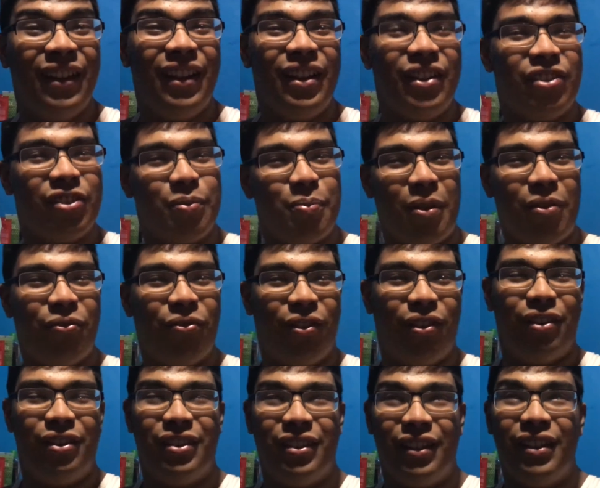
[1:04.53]
It's the
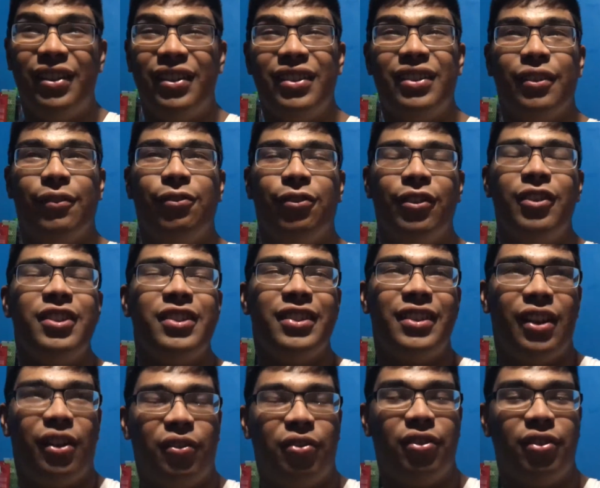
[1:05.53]

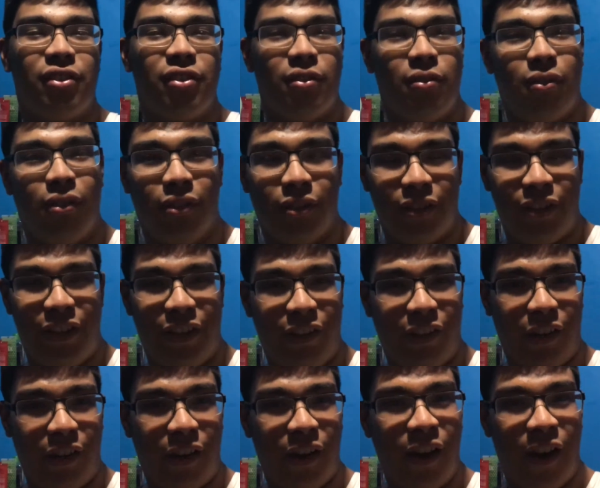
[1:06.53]
first day of school
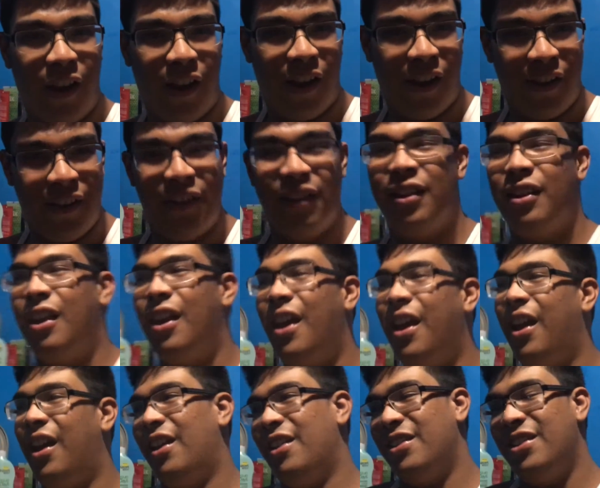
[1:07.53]
year,
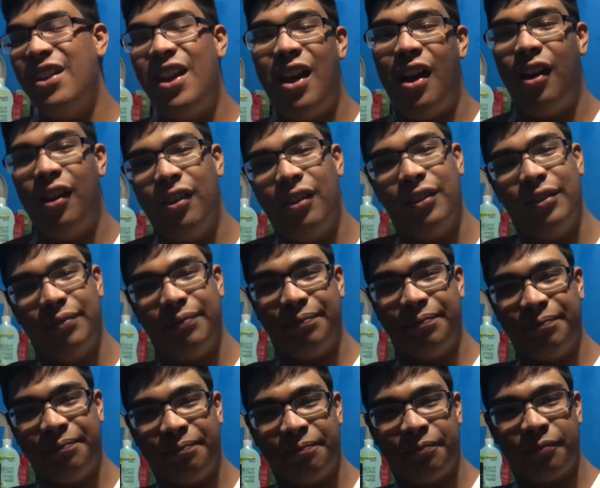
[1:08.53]
and yeah.
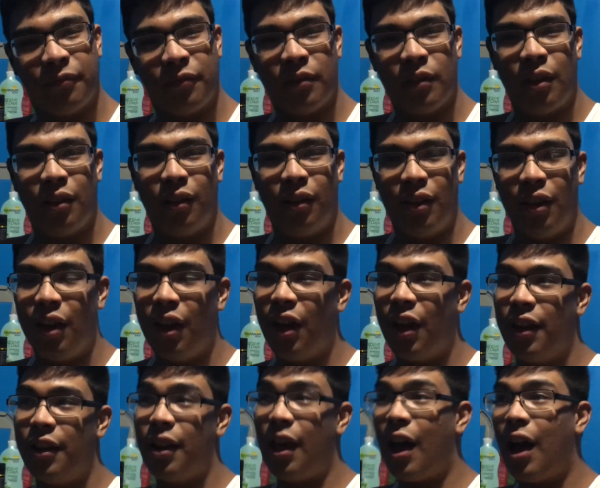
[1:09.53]

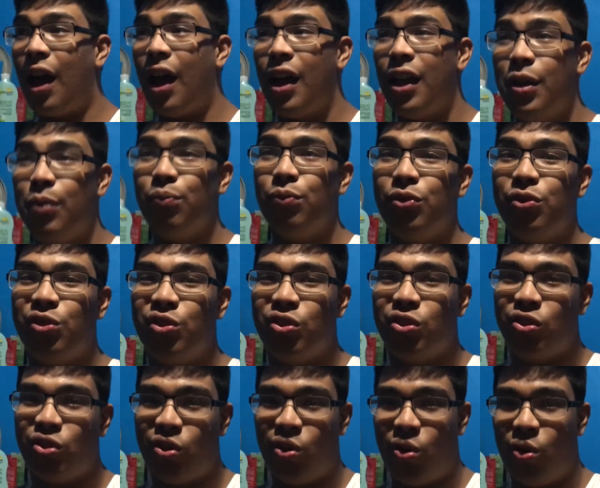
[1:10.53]
And I am
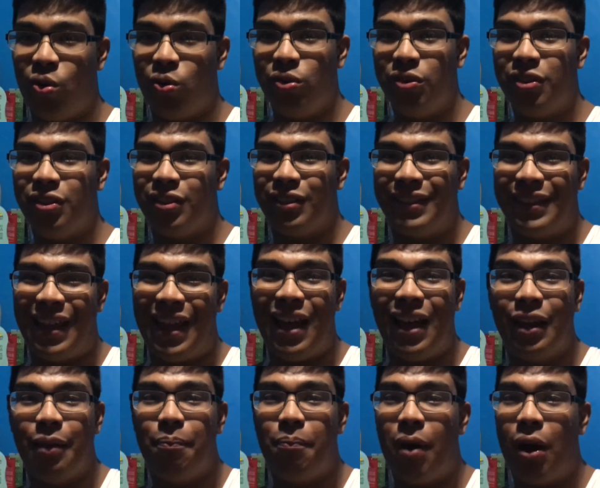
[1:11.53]
so
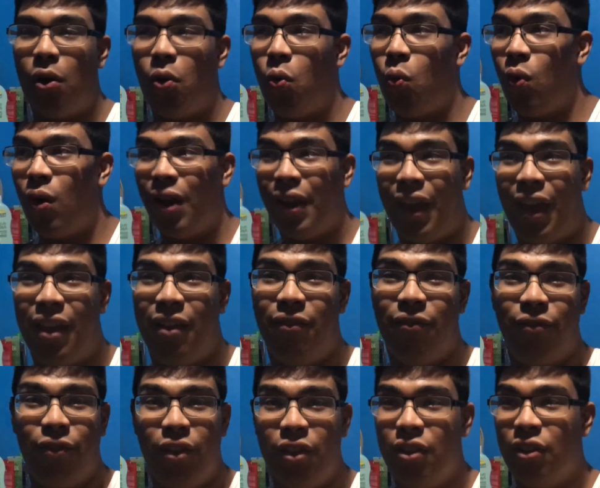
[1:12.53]
sad about what
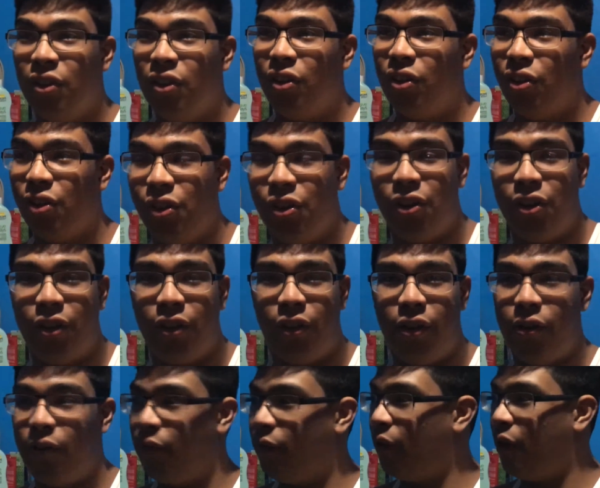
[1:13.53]
I've heard
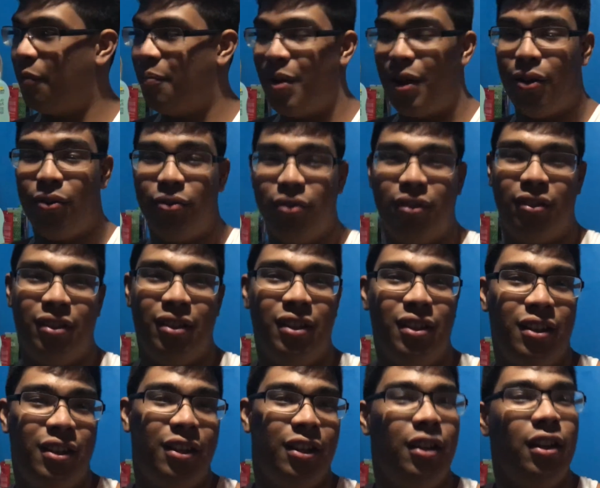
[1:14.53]
about
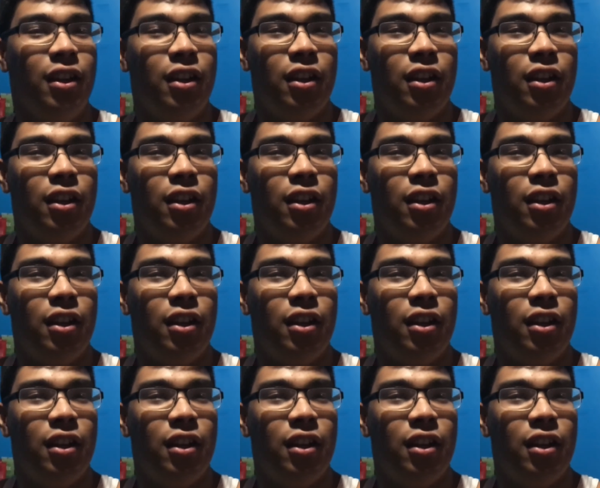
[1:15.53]
the